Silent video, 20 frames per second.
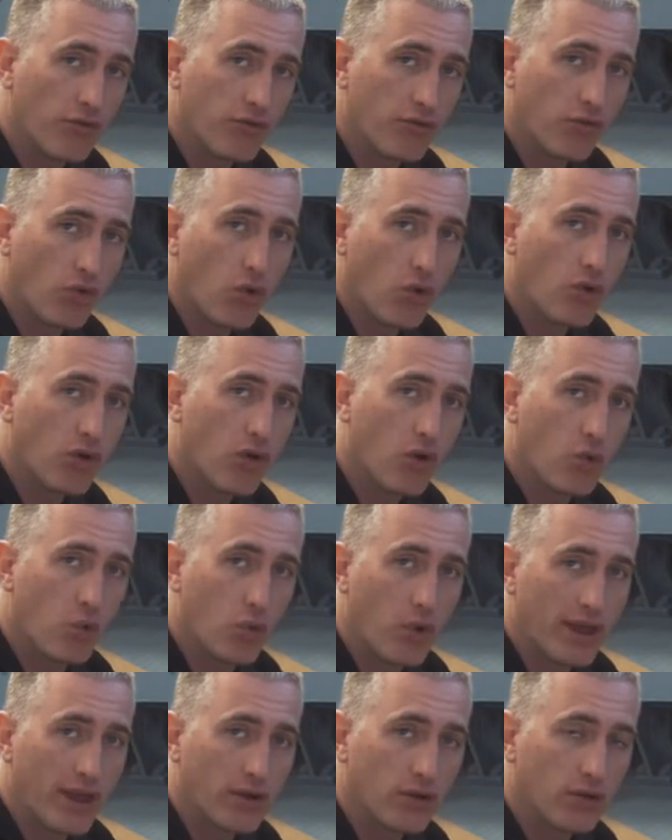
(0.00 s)
4
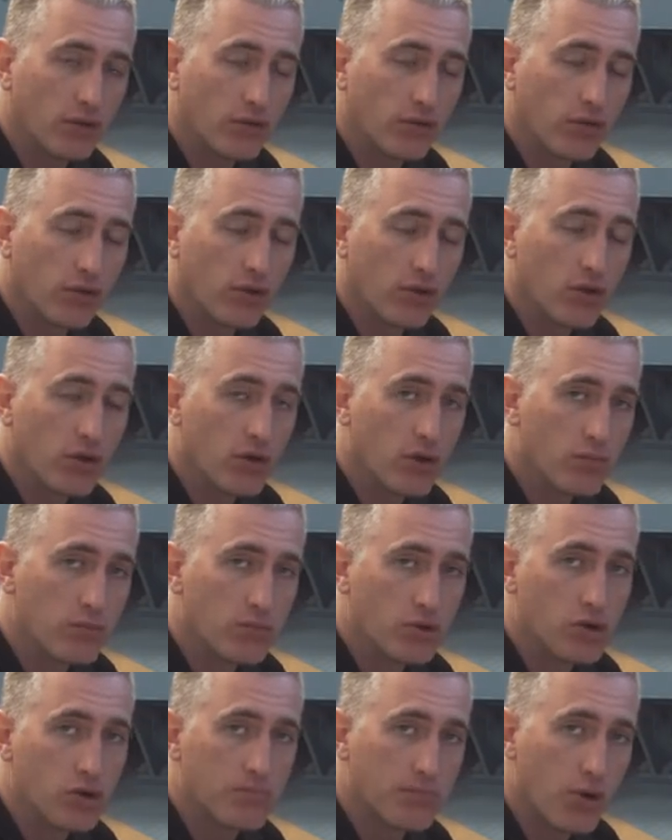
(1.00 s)
wheels
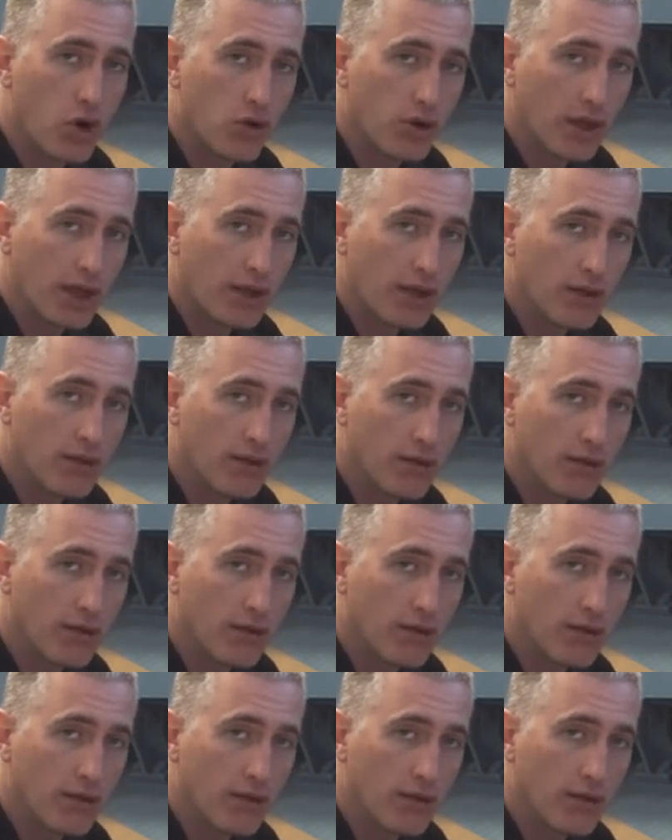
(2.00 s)
per bogie.